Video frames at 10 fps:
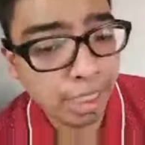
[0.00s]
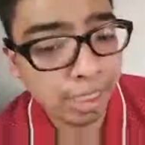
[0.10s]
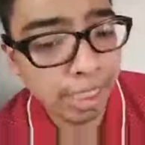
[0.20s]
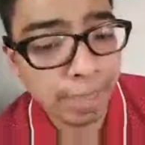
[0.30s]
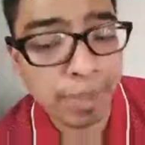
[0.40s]

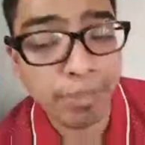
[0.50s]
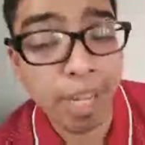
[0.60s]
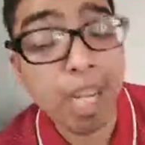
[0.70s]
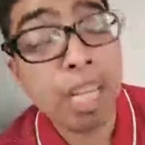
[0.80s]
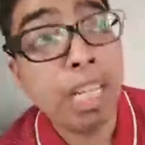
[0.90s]
the name of
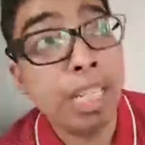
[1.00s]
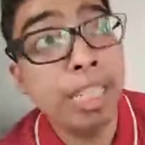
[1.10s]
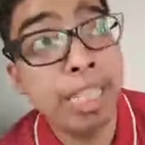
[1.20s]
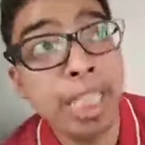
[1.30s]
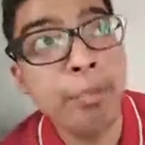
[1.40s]

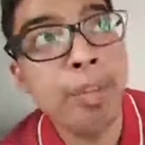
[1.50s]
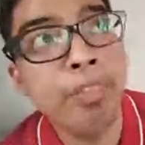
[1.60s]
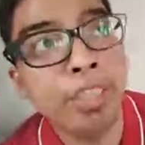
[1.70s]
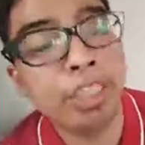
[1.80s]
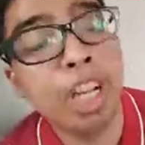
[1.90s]
the name of
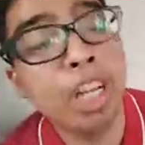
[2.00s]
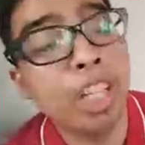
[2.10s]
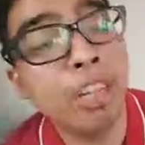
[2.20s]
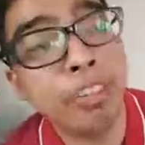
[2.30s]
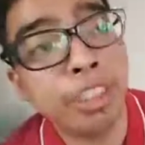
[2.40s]
the song
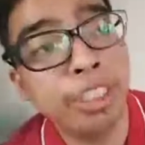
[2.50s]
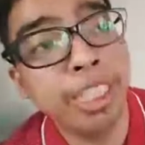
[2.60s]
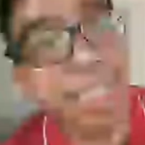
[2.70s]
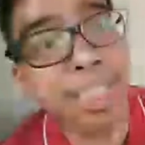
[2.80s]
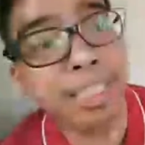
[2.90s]
of
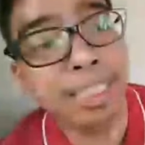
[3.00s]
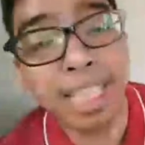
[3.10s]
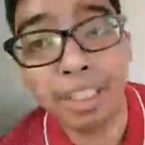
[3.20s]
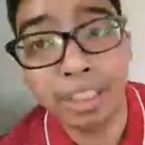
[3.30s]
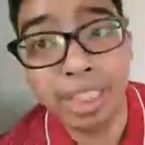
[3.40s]
Sergei's
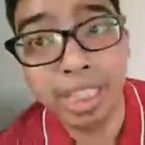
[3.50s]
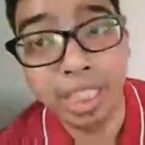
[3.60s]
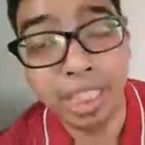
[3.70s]
entry,